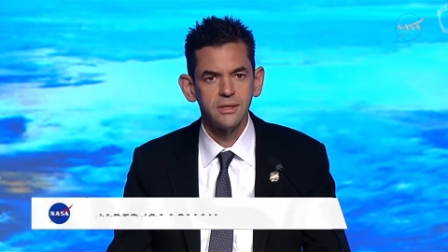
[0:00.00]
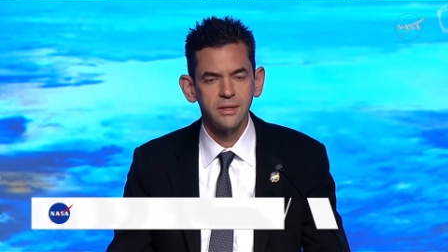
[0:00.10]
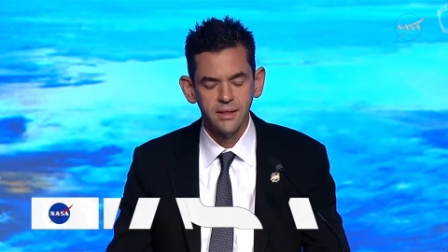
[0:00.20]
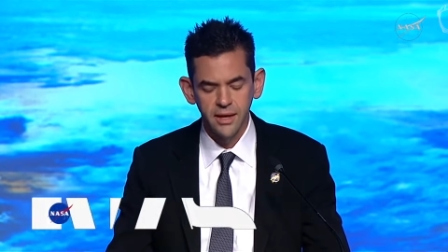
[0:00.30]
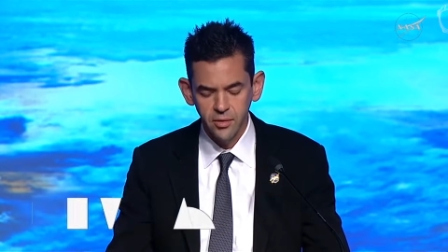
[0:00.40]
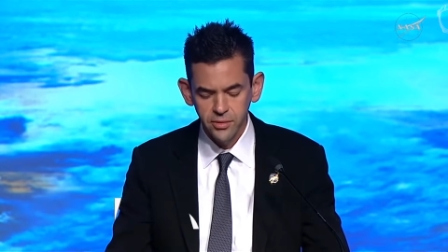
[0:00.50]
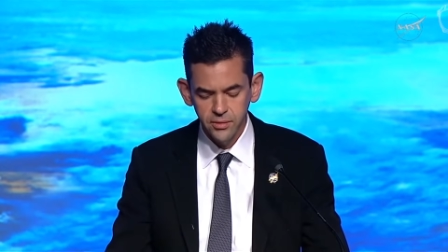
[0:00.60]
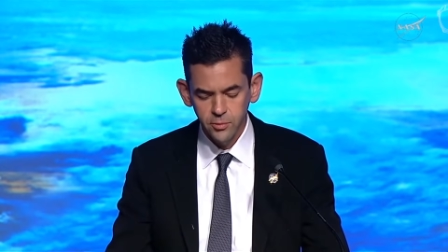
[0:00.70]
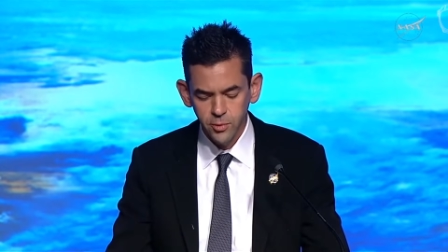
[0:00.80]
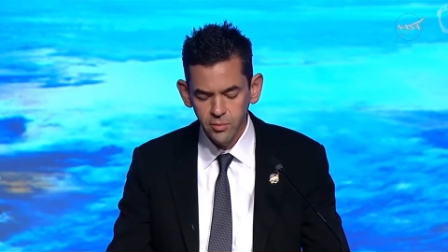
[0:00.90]
the health and
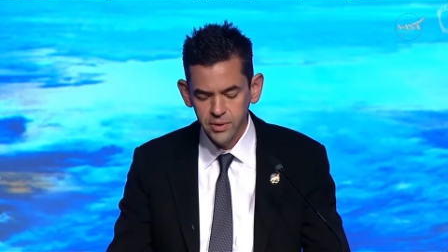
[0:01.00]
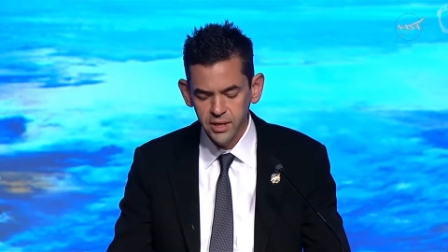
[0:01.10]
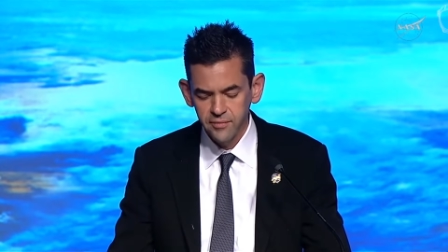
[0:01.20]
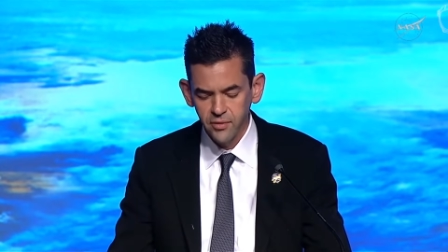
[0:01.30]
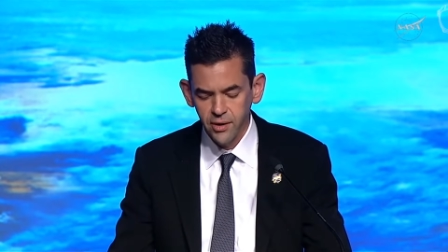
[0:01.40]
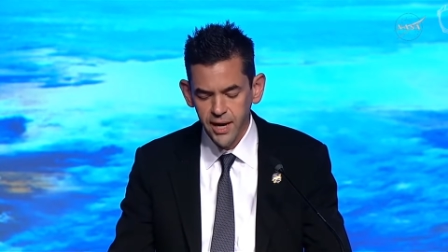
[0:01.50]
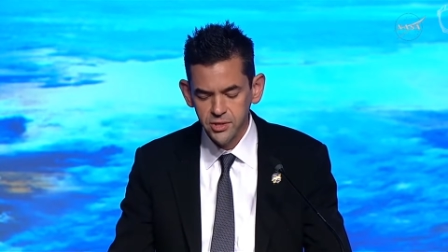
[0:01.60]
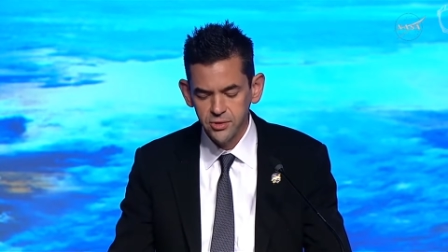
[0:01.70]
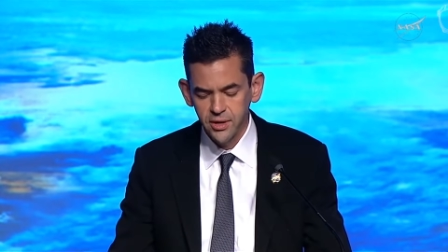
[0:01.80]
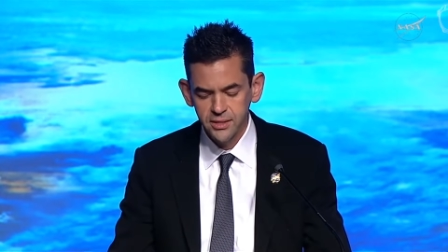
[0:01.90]
the well-being of our
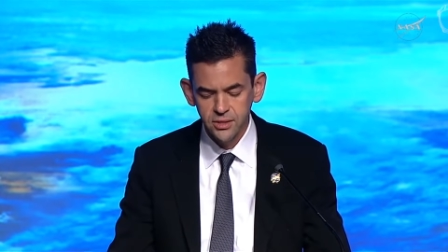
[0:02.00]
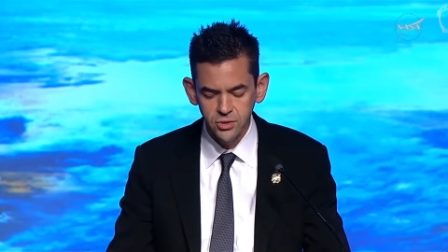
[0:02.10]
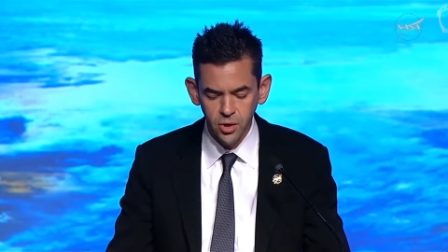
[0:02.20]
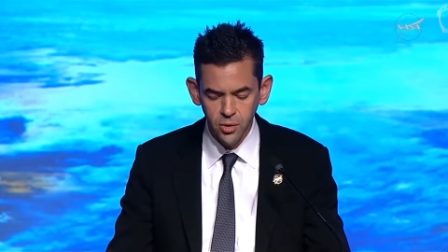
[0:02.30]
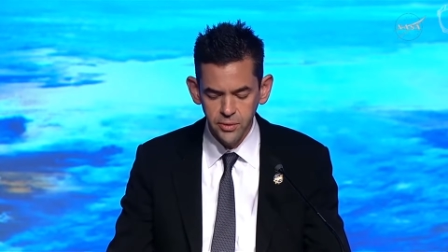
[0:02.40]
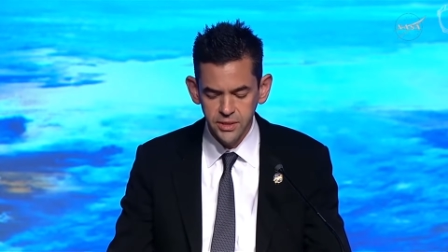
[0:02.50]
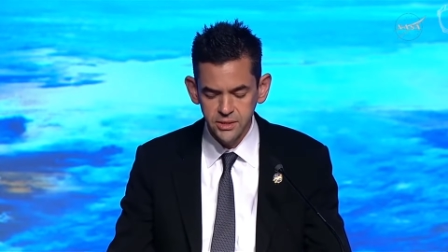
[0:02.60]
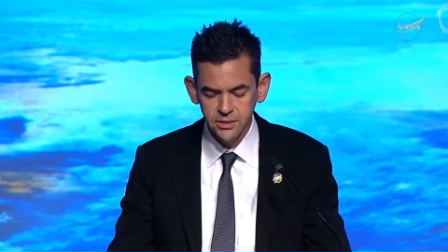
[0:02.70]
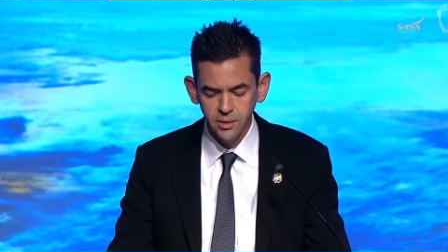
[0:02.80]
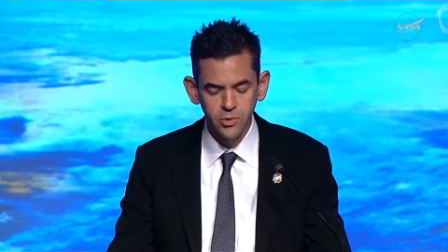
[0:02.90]
astronauts is always
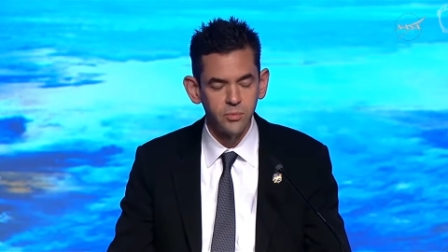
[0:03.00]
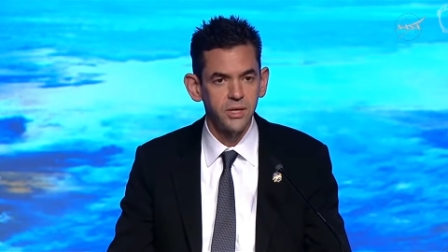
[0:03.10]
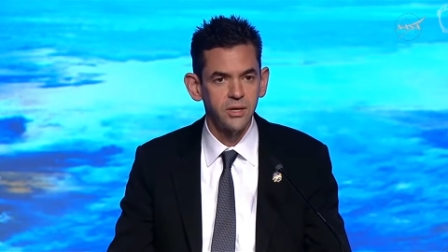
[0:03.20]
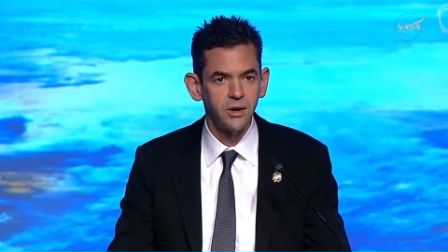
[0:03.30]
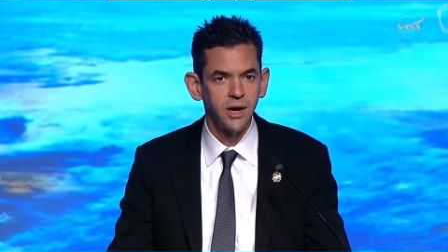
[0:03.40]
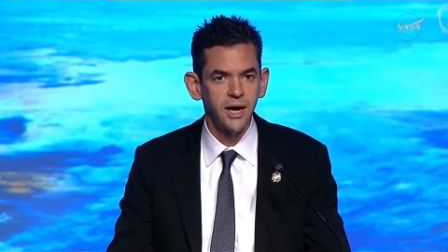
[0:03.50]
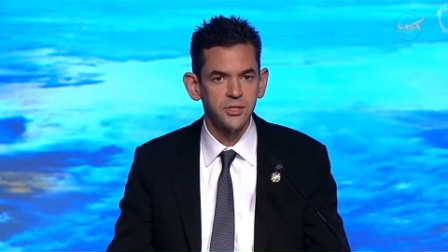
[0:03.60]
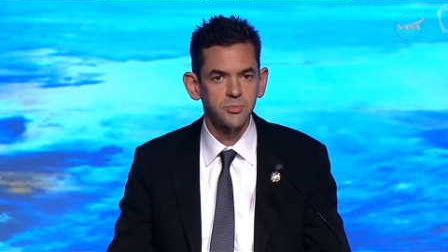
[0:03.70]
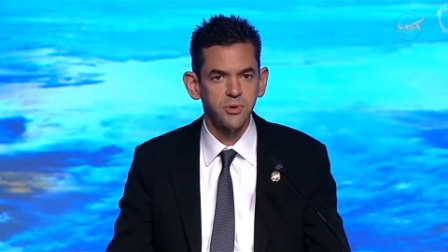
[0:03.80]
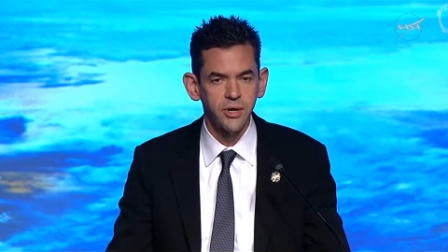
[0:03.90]
and will be our
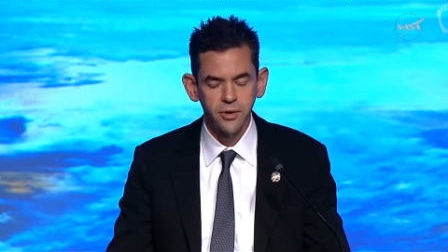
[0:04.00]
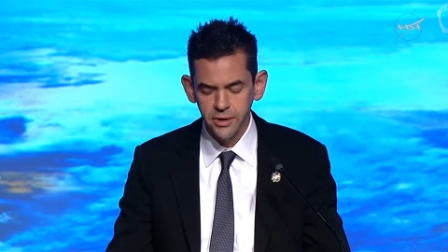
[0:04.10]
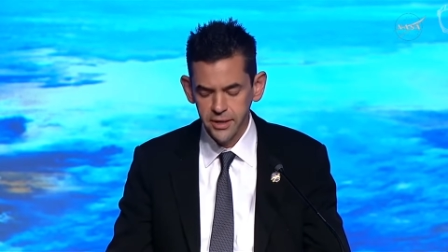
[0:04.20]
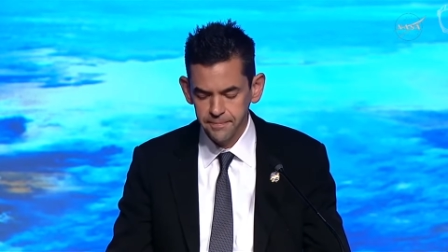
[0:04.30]
highest priority.